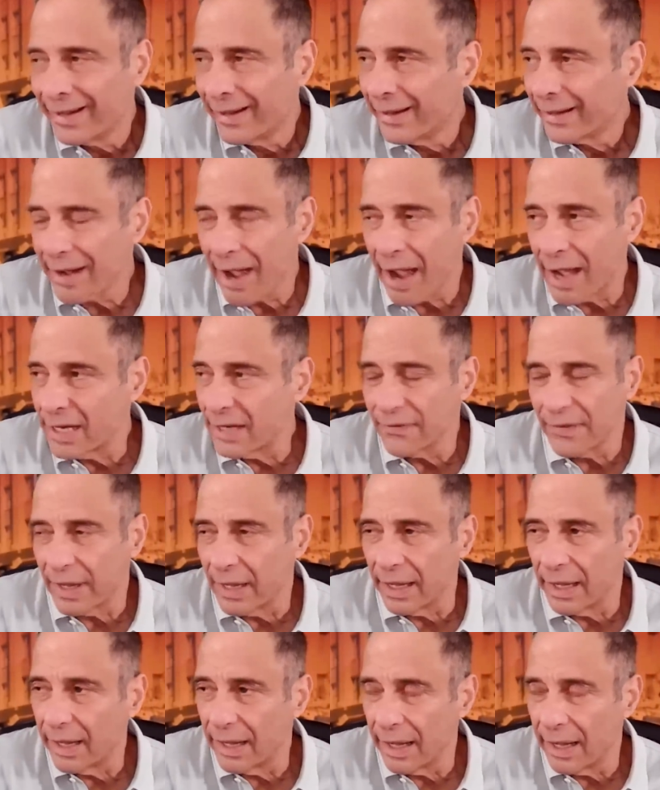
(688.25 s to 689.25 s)
kind of
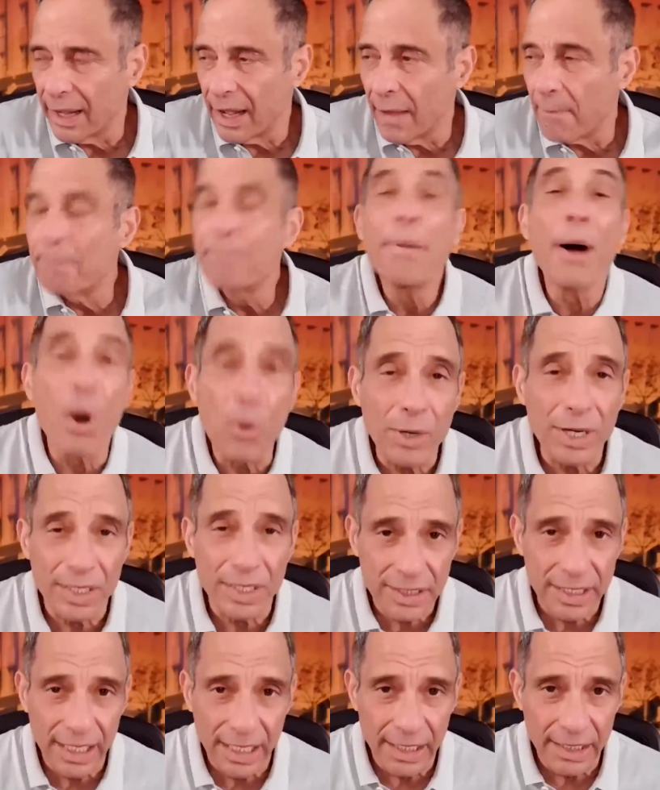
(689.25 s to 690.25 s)
a, a
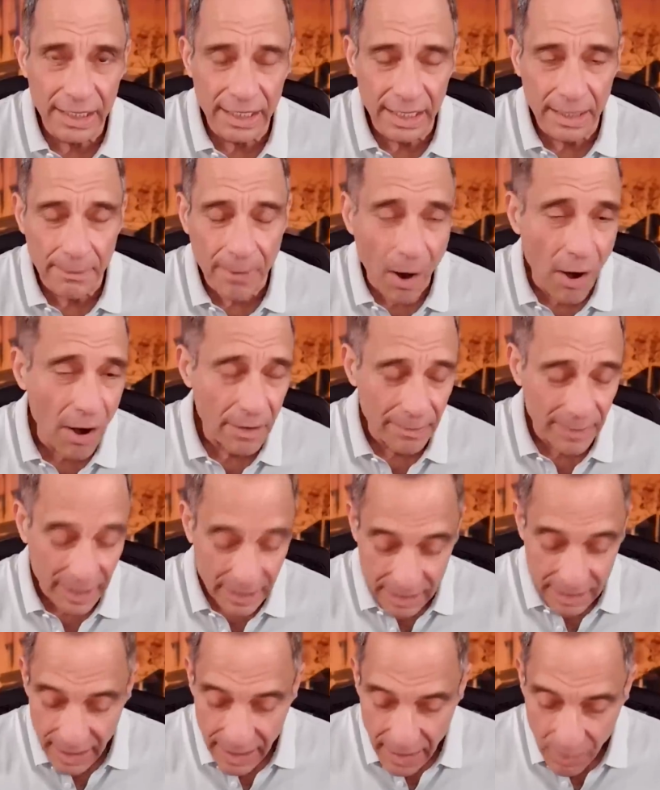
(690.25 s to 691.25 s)
bonus in the
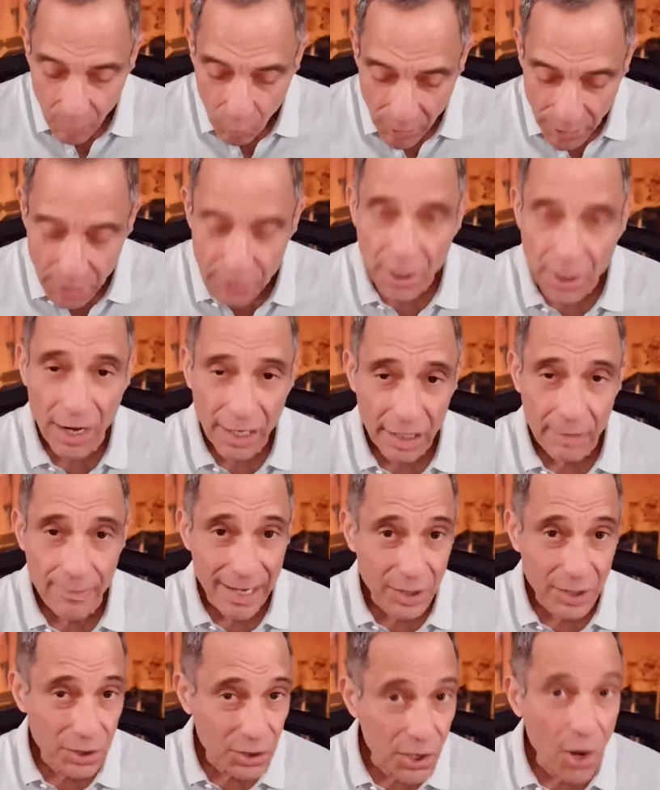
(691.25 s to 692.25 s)
apartment. When you're talking
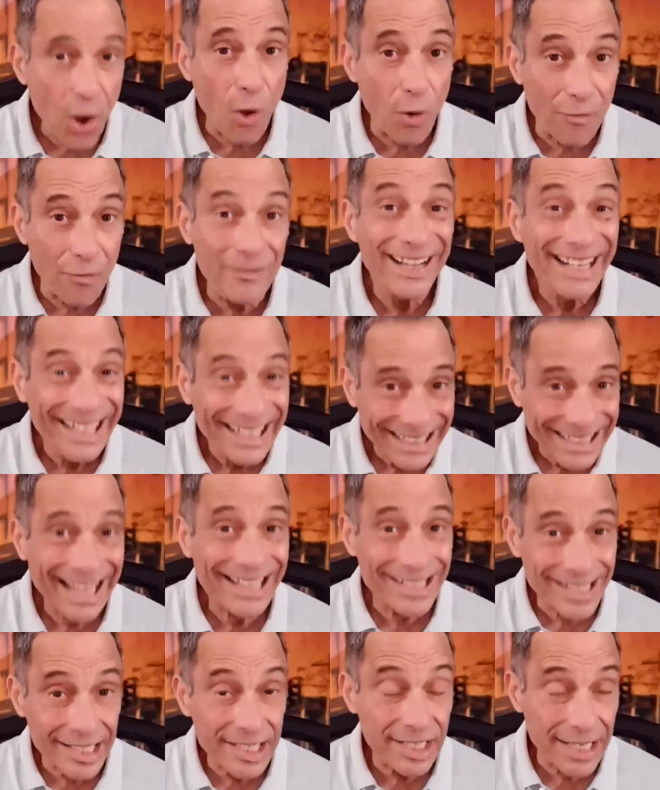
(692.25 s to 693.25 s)
about a stove,
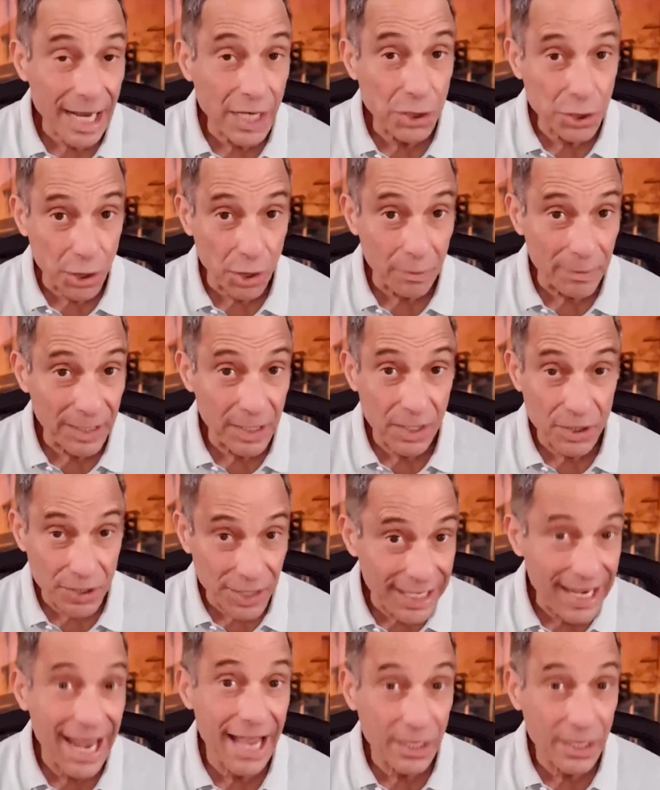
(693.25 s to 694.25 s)
that's essential because
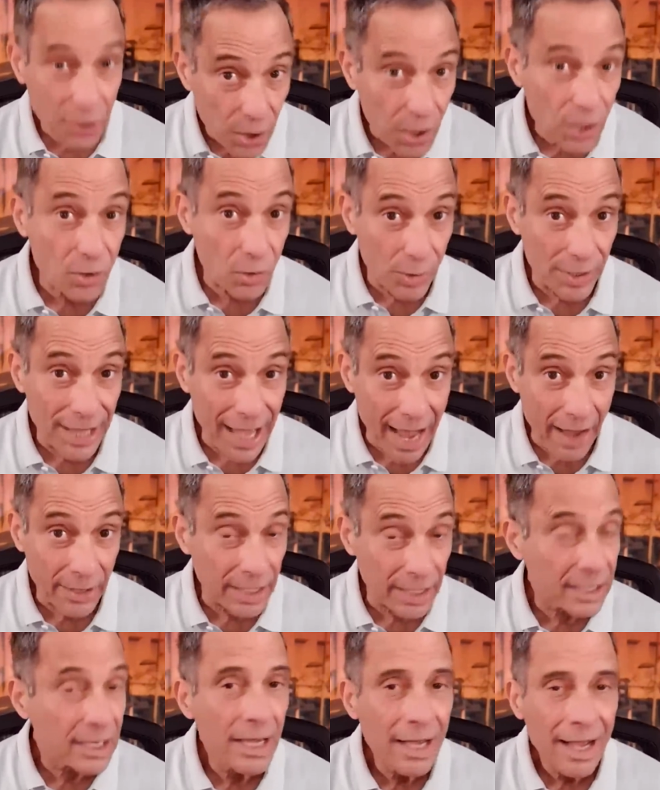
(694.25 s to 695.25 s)
you can't cook without
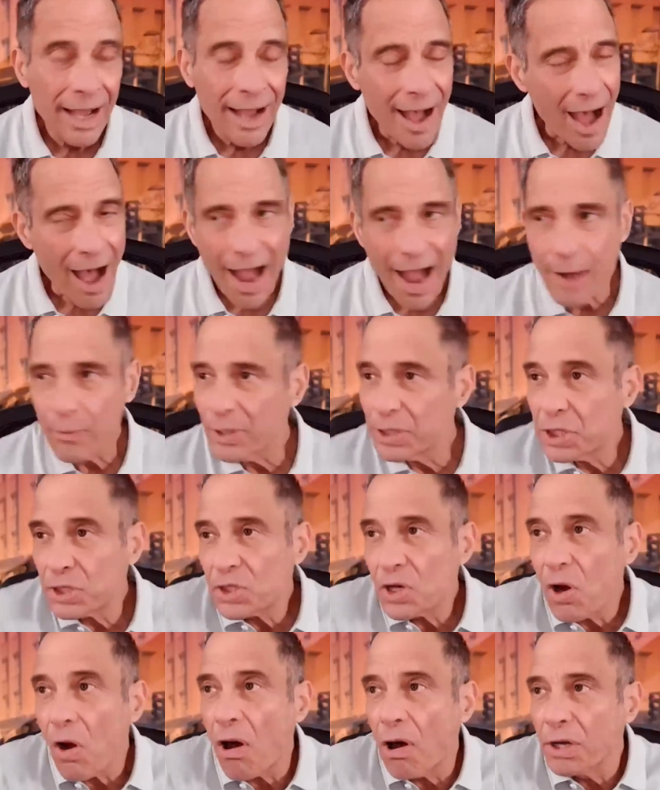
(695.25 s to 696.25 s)
it. I would
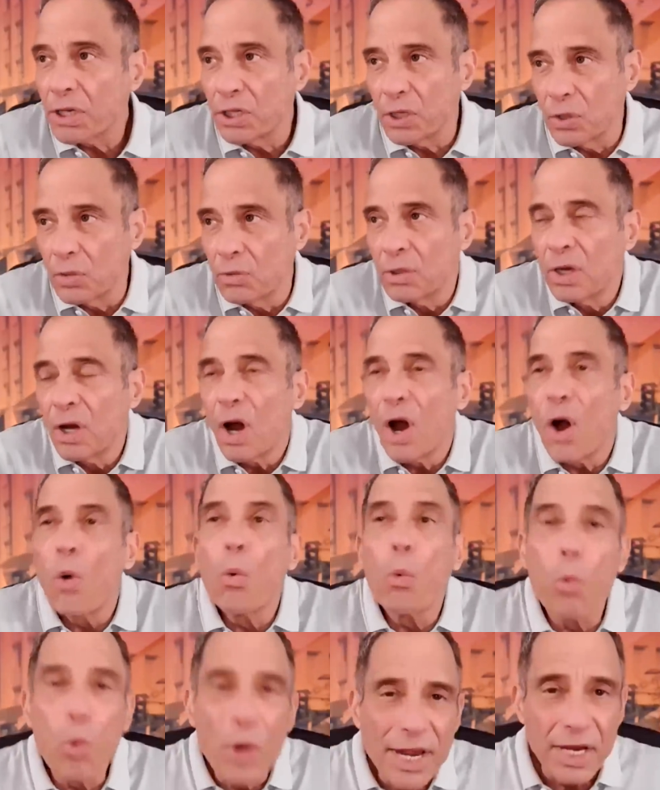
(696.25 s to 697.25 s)
just argue a
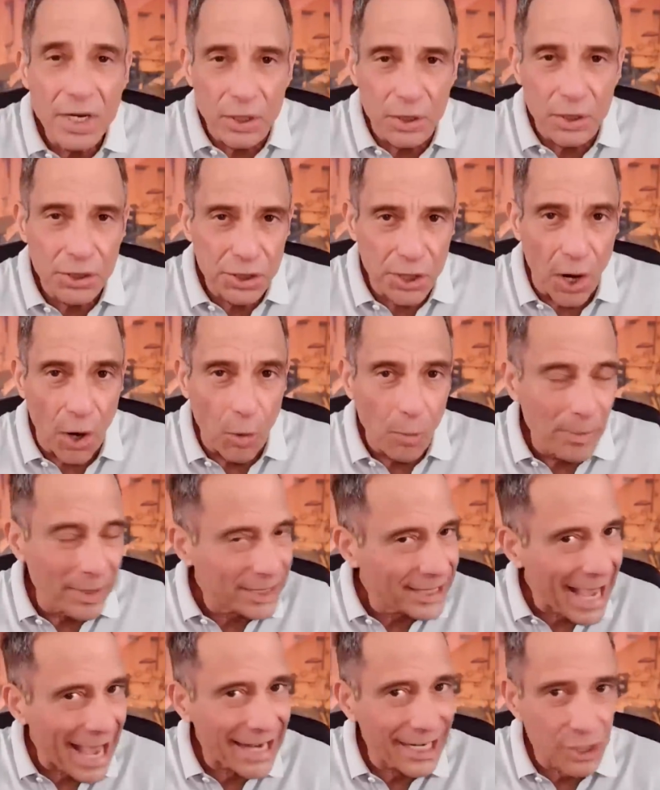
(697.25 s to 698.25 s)
week or so, but
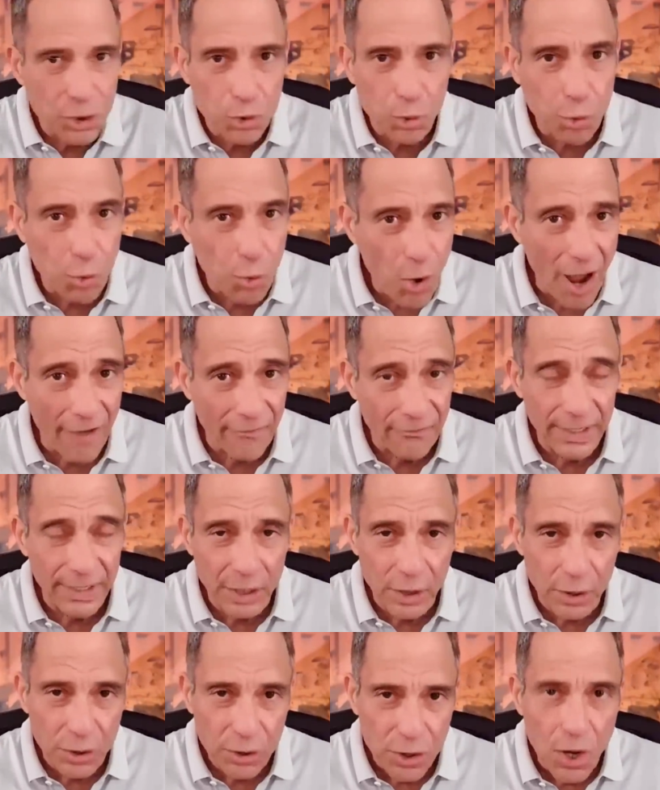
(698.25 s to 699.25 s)
that is rough and
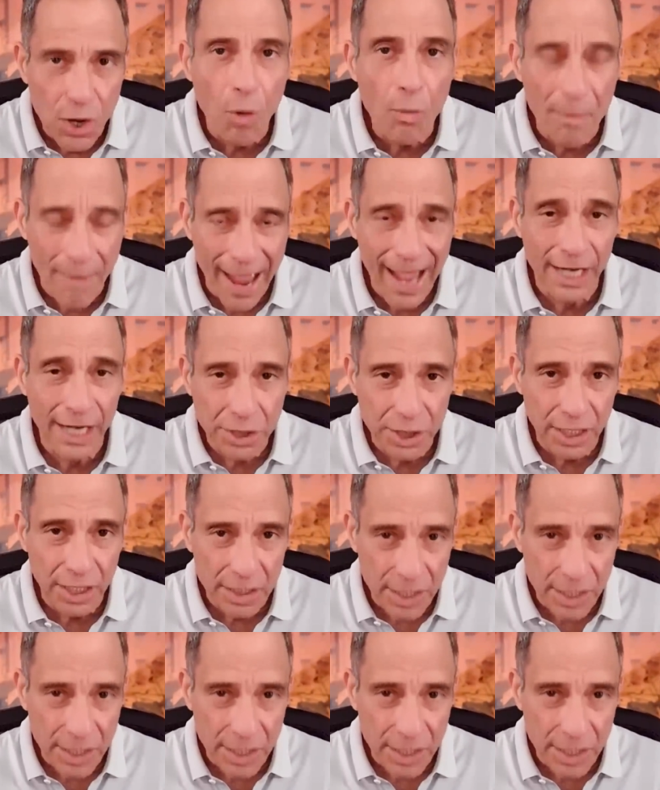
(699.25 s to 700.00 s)
there's no magic